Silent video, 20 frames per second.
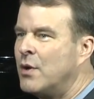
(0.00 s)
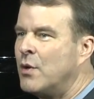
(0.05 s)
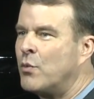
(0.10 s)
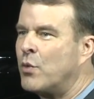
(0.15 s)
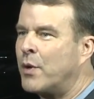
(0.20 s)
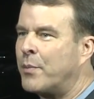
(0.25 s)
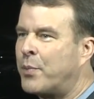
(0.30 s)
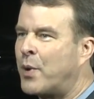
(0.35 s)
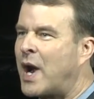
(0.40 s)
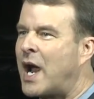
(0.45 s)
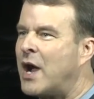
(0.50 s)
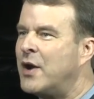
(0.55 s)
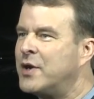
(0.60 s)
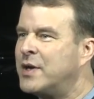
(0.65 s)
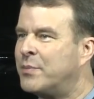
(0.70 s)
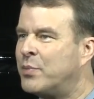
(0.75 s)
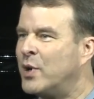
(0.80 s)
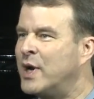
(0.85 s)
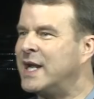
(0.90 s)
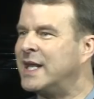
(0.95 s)
We're proud
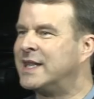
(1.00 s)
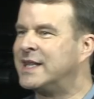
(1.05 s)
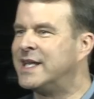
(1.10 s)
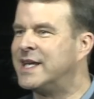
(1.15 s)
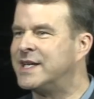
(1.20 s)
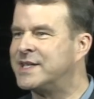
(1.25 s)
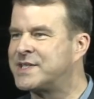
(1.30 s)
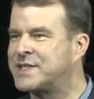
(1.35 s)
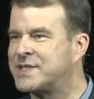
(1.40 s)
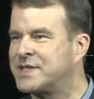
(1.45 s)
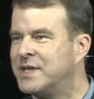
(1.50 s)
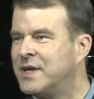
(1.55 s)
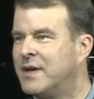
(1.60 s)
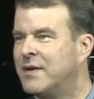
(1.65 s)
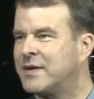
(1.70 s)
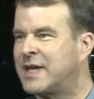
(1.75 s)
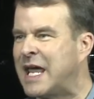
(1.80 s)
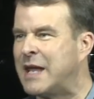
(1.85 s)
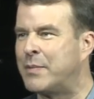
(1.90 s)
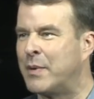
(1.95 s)
to bring this
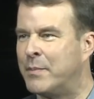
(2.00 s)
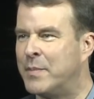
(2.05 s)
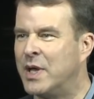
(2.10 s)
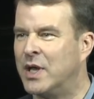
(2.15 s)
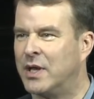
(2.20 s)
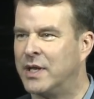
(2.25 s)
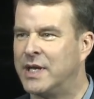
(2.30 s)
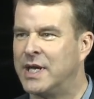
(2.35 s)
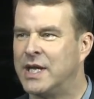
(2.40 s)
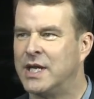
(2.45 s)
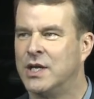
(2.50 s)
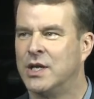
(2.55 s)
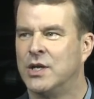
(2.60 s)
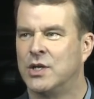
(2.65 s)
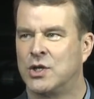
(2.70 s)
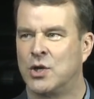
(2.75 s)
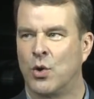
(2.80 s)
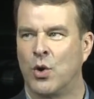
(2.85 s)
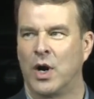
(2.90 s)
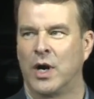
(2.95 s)
capability
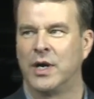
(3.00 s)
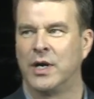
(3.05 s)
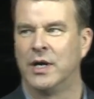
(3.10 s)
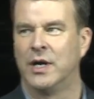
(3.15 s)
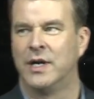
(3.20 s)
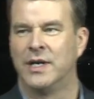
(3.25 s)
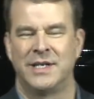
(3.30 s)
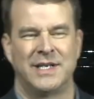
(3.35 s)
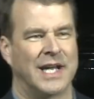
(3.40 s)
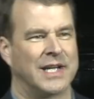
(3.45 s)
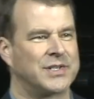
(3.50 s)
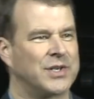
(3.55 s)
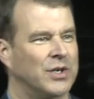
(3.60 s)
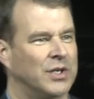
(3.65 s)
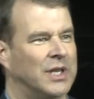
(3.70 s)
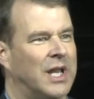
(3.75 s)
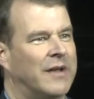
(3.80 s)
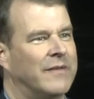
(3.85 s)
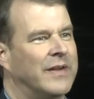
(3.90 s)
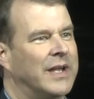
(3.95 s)
to our
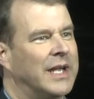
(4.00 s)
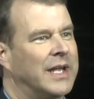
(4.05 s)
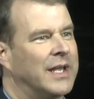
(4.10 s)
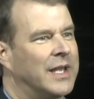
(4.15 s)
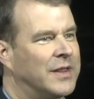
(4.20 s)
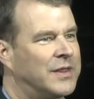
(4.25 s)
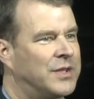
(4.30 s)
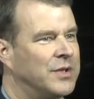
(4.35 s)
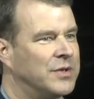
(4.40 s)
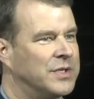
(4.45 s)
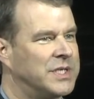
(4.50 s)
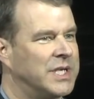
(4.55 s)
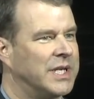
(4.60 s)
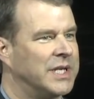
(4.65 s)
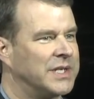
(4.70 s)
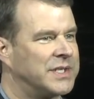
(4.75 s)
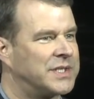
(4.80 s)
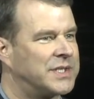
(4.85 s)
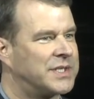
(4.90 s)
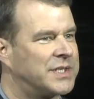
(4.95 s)
desert-loving
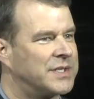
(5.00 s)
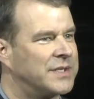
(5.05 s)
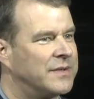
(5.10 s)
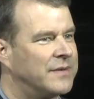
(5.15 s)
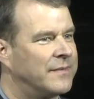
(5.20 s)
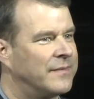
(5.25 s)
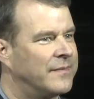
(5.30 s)
enthusiasts.